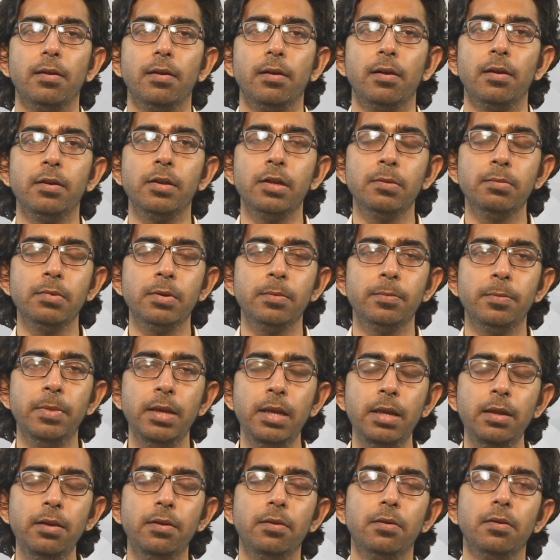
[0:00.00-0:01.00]
A human
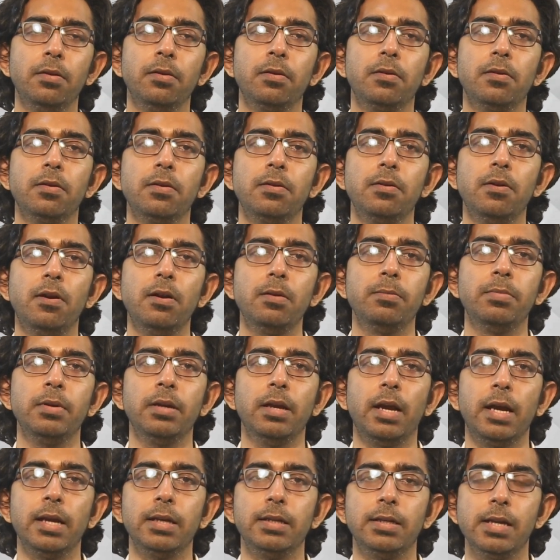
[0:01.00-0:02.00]
being could not
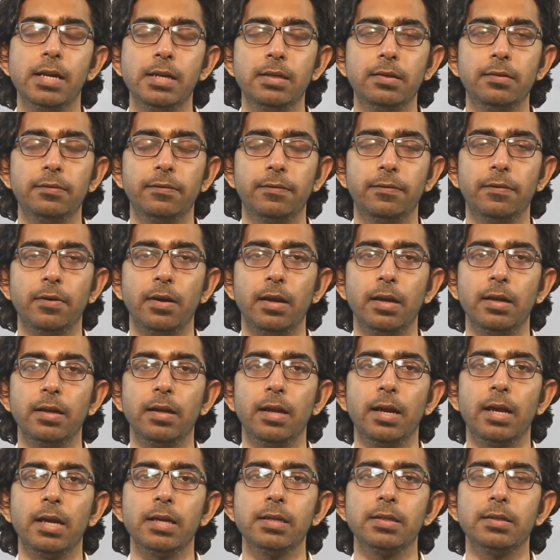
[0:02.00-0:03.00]
be
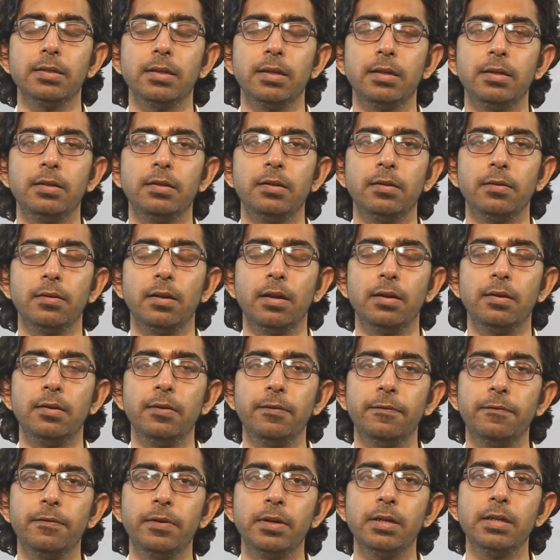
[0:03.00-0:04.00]
identified as a
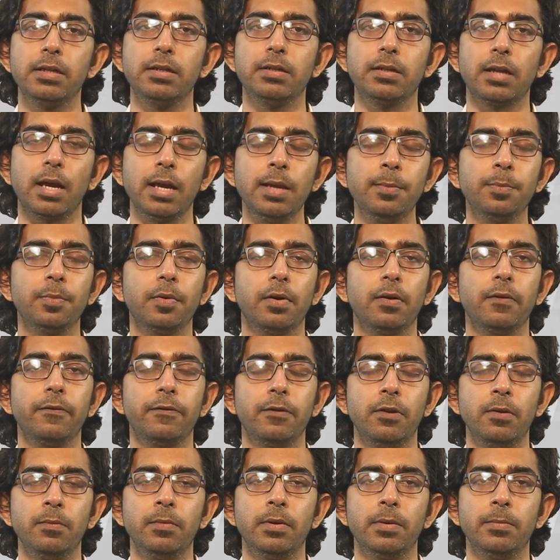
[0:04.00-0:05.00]
different type
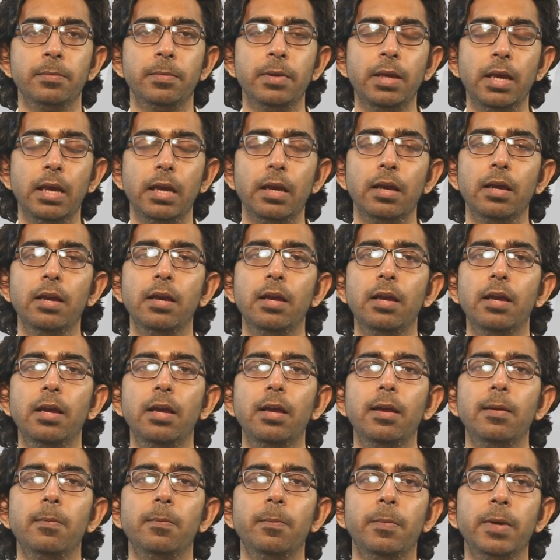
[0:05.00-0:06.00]
of human being
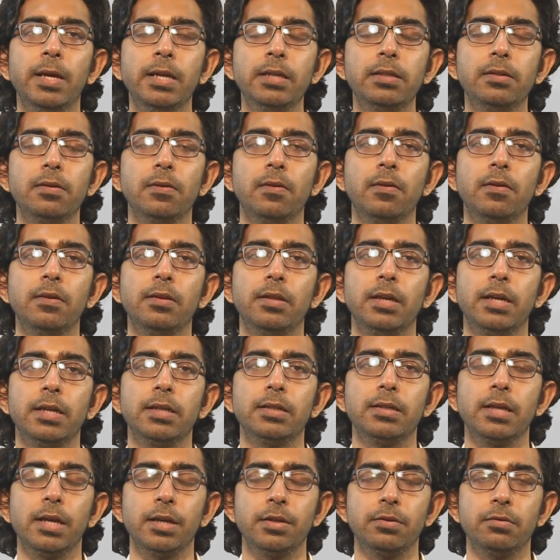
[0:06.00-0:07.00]
based on their
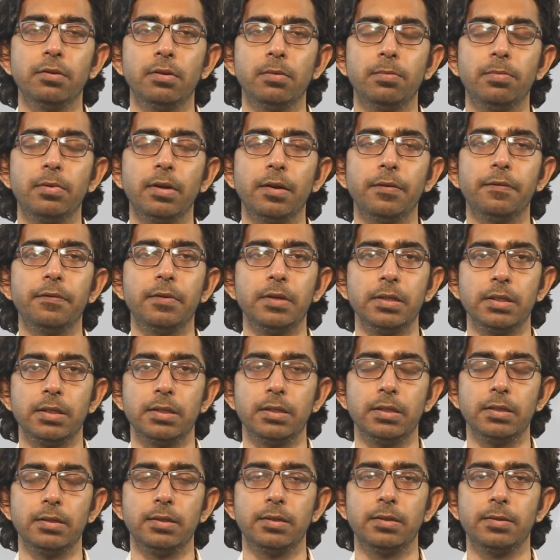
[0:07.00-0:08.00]
sexual
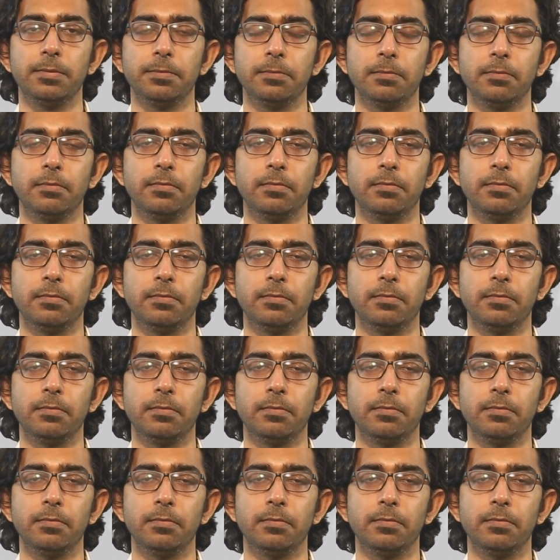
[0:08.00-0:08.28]
preferences.